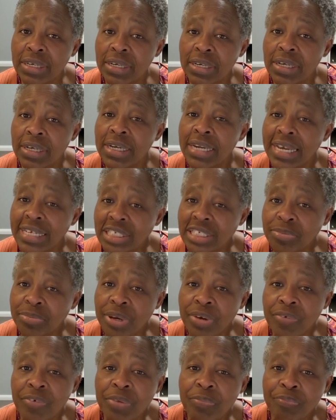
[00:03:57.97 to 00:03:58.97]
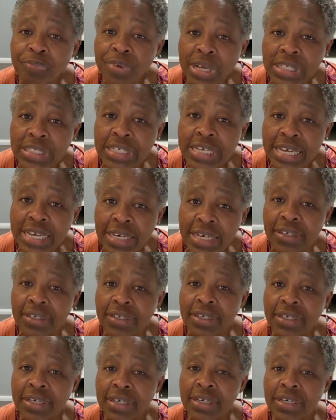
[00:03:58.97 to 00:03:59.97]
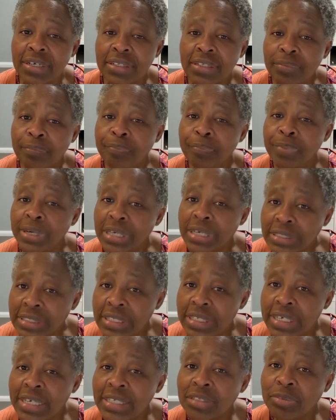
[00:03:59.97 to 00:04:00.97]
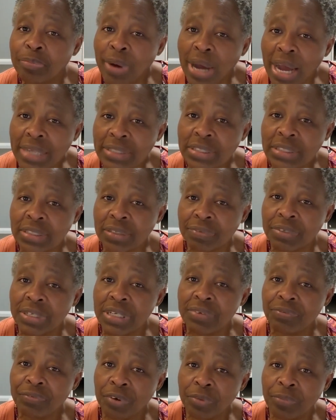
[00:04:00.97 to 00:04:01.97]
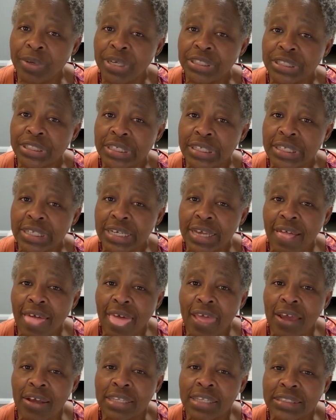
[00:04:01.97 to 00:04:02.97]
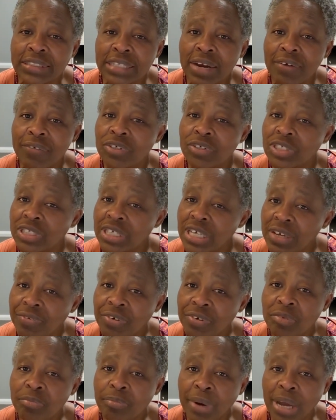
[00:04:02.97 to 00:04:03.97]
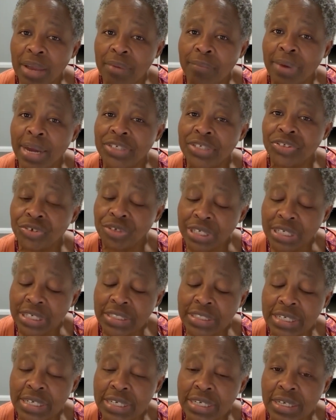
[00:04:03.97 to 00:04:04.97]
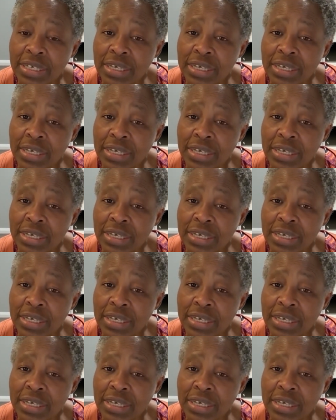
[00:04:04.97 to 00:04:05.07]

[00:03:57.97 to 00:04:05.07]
let me repeat here the pertinent parts of the information that I was given by My Trinity